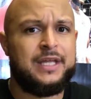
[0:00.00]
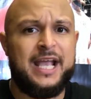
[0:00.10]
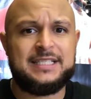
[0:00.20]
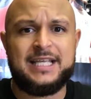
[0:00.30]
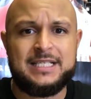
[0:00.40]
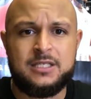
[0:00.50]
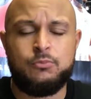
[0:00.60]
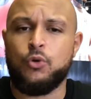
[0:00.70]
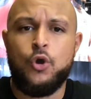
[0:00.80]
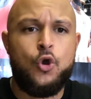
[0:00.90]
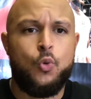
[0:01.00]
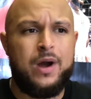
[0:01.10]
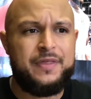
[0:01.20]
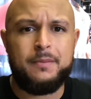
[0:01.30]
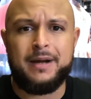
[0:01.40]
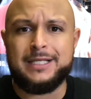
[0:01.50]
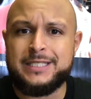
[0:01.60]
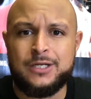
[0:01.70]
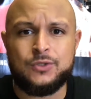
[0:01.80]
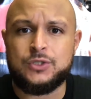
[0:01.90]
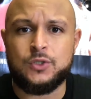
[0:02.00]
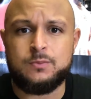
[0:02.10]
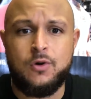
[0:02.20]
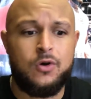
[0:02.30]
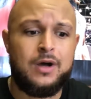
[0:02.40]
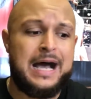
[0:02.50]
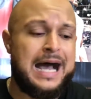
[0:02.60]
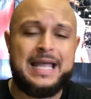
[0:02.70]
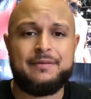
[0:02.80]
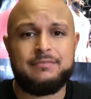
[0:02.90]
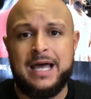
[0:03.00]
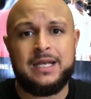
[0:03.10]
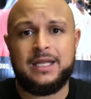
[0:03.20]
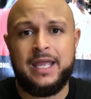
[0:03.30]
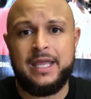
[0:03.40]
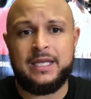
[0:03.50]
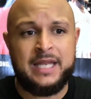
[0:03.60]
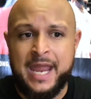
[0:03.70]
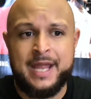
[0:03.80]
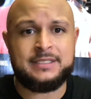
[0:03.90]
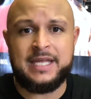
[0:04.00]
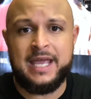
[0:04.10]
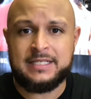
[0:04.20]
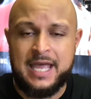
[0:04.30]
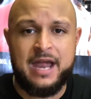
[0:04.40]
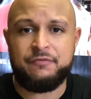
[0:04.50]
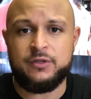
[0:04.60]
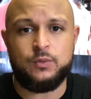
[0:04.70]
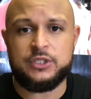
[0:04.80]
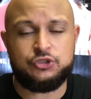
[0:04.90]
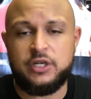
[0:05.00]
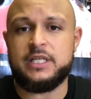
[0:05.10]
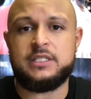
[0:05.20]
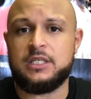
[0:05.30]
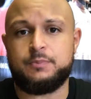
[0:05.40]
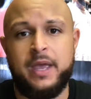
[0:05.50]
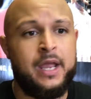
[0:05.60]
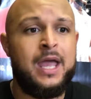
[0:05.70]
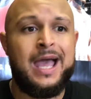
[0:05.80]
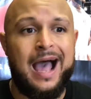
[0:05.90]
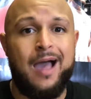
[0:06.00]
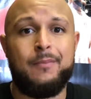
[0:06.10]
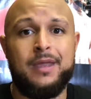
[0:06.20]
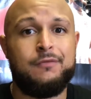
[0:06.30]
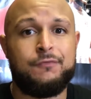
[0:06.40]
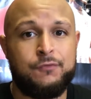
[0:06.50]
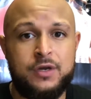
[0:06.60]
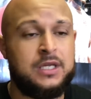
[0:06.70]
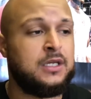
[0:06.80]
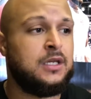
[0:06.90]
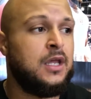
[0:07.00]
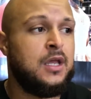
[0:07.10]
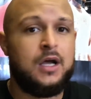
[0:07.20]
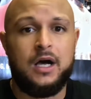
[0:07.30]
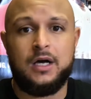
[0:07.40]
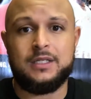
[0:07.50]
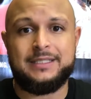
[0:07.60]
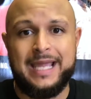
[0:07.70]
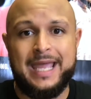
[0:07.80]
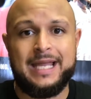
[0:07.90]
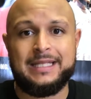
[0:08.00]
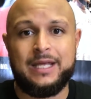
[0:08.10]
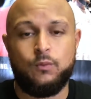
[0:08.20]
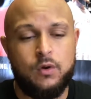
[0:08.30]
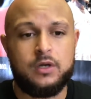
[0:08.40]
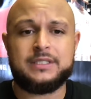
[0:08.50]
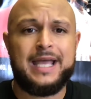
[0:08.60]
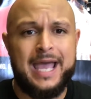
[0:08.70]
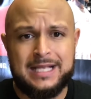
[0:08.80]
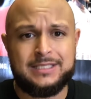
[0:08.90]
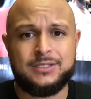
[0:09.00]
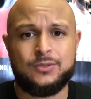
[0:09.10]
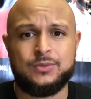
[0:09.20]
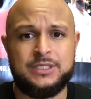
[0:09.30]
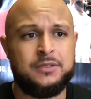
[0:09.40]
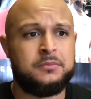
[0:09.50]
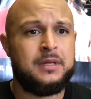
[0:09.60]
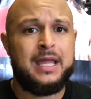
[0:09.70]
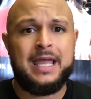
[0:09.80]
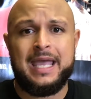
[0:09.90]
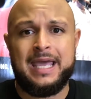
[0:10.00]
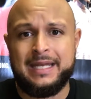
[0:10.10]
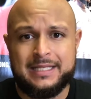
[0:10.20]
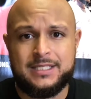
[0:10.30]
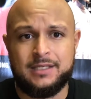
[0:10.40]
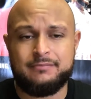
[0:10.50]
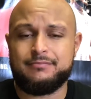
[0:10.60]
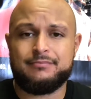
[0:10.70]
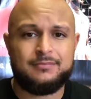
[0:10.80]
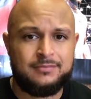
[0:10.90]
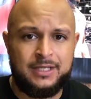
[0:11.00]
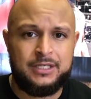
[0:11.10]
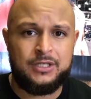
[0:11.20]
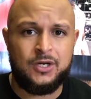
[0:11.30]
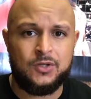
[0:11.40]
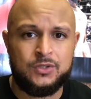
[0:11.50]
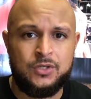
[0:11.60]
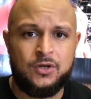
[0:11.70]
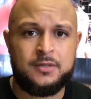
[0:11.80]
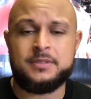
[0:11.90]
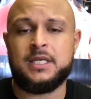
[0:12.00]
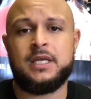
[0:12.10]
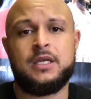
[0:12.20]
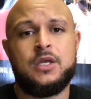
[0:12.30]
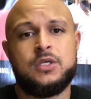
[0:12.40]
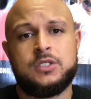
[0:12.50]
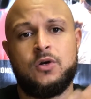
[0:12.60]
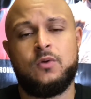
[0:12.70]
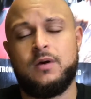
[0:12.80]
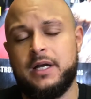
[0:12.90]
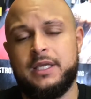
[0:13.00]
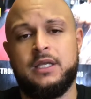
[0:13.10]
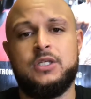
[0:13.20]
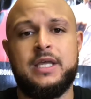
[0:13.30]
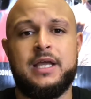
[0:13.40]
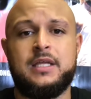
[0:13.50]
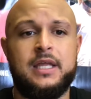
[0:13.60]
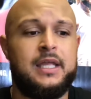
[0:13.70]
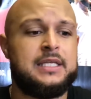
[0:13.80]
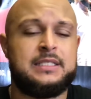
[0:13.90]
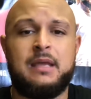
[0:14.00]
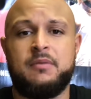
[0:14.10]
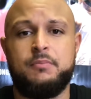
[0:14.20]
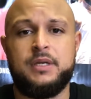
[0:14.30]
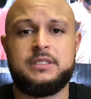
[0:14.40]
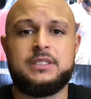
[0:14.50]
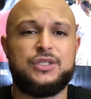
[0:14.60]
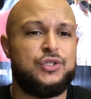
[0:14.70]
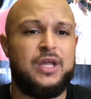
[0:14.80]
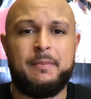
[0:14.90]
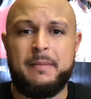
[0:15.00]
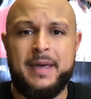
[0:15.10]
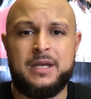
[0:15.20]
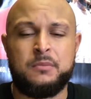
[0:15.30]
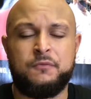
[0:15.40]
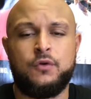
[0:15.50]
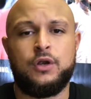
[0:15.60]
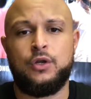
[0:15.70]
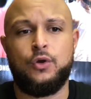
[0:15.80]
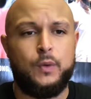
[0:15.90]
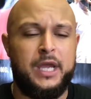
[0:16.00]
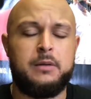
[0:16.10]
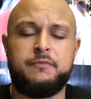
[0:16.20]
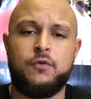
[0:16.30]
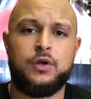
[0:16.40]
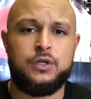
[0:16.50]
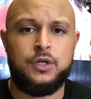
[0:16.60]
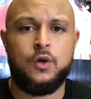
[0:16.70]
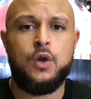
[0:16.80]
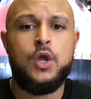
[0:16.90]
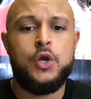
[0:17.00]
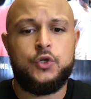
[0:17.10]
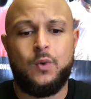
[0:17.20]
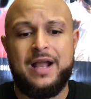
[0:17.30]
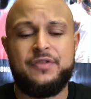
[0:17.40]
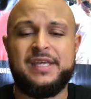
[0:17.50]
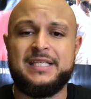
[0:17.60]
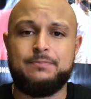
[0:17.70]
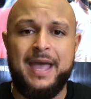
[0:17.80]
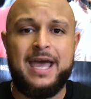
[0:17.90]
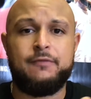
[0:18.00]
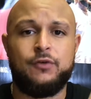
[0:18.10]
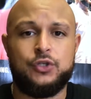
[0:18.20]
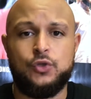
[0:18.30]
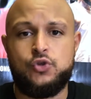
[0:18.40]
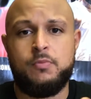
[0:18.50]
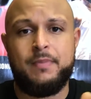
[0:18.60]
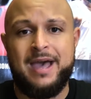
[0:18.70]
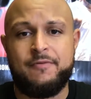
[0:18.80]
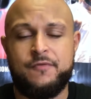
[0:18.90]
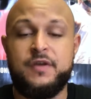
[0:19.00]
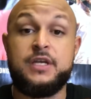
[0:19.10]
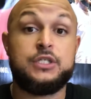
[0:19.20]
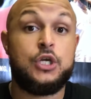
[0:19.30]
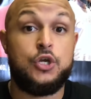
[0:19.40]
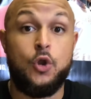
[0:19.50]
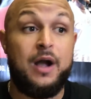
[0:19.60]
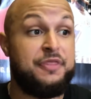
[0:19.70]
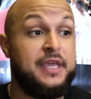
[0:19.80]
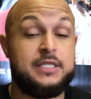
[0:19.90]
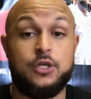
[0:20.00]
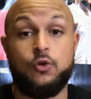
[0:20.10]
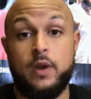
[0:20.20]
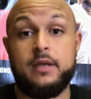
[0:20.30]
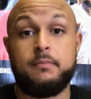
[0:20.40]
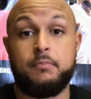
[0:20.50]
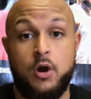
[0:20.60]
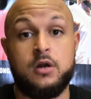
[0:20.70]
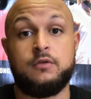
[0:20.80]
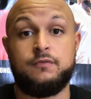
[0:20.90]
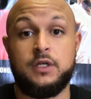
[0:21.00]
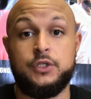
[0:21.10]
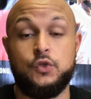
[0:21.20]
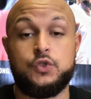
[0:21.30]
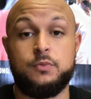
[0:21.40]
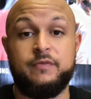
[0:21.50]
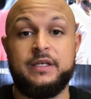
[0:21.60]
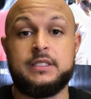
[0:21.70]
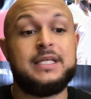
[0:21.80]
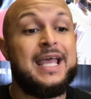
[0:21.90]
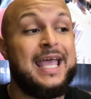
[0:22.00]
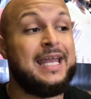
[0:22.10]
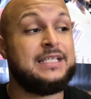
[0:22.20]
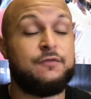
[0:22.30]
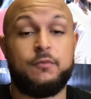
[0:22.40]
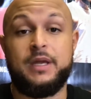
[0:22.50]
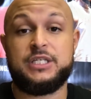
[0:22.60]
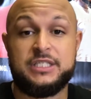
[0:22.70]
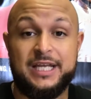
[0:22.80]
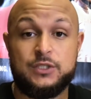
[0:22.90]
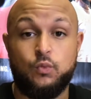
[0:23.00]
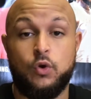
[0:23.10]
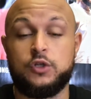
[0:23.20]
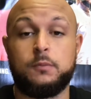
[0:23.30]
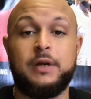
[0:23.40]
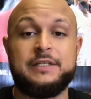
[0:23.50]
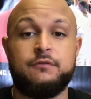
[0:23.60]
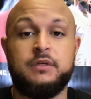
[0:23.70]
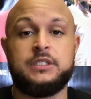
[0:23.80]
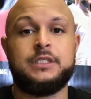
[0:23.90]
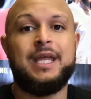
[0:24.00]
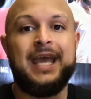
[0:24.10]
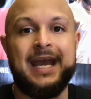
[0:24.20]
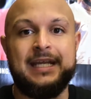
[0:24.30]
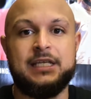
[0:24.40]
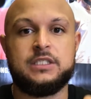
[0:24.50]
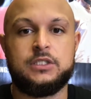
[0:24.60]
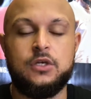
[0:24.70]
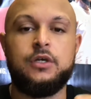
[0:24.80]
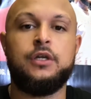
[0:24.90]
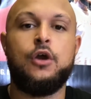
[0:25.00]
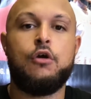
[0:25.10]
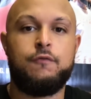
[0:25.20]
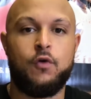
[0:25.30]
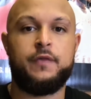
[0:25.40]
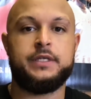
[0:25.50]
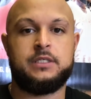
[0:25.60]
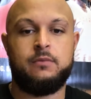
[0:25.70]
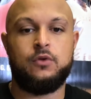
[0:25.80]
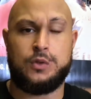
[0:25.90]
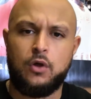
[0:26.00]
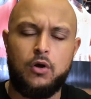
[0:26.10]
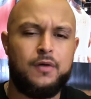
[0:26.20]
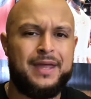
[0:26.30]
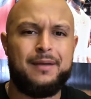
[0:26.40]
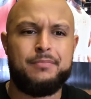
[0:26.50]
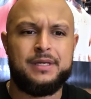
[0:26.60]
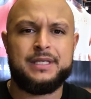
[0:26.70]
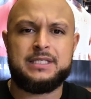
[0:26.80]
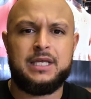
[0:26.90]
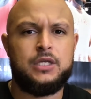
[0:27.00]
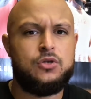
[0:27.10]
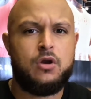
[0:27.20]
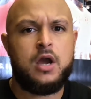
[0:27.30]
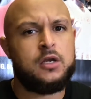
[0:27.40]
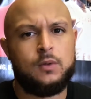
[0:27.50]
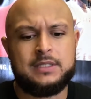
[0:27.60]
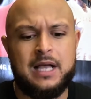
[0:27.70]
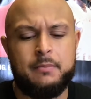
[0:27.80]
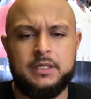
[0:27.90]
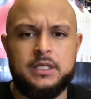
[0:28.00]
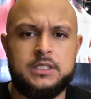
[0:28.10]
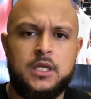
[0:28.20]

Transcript: It's that simple. Why do you think my channel is so small? I am not an enhanced ass athlete with a shredded six pack. I'm a freaking dad that works, has his own gym, and that's it. There you go. You know what I'm saying? So again, it's the name of the business. Am I mad at him for it? No. Do I hate him for it? No. Do I think he's bad for YouTube and bad for fitness? No. I think he's a great part of YouTube fitness, and his information is worth the price of admission, and he is good for the community. So with all that being said, you already know what time it is.